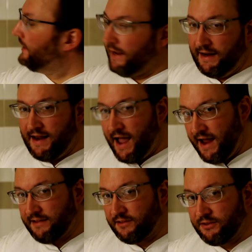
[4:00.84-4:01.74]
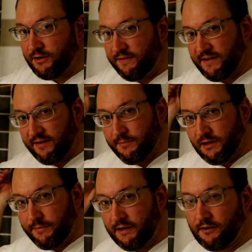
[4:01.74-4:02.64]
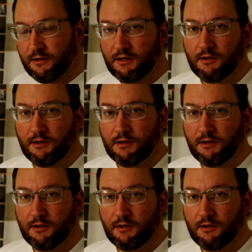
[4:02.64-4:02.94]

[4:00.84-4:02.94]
and hang the 35 millimeter.